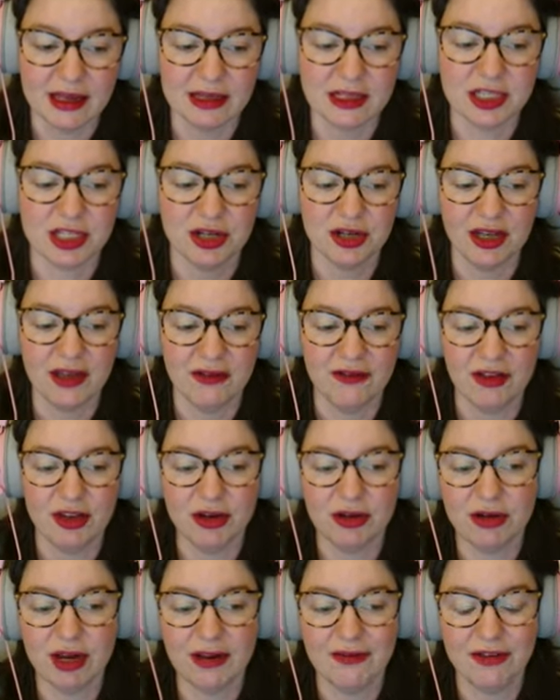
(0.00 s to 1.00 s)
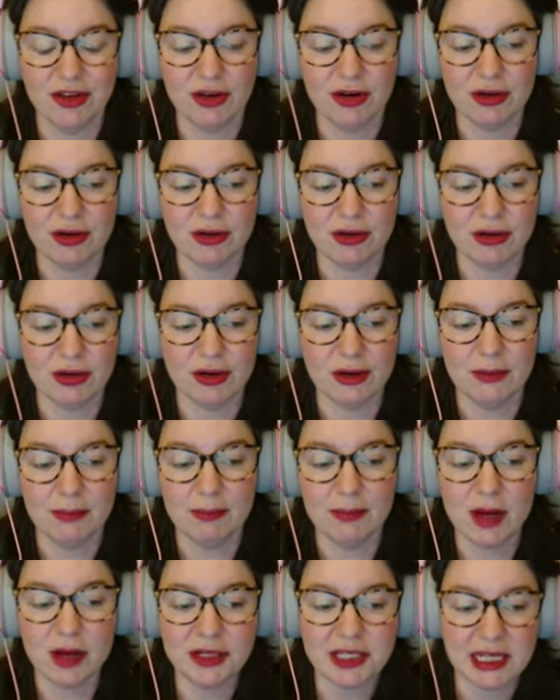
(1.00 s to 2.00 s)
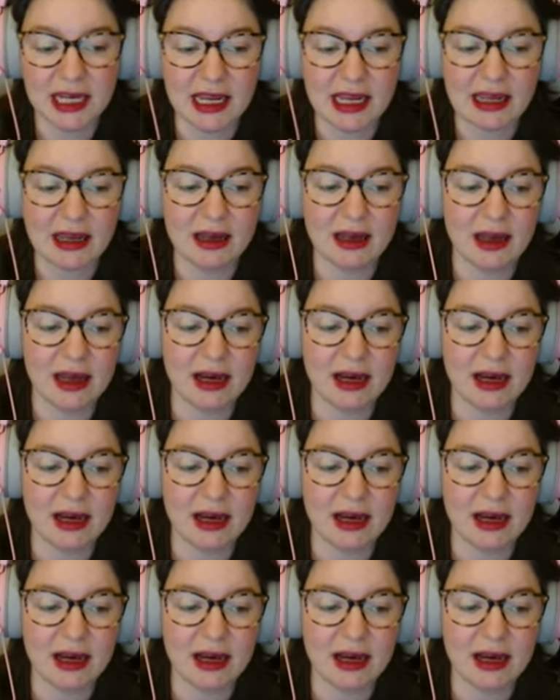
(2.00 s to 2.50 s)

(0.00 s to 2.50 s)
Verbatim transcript: So if you're modding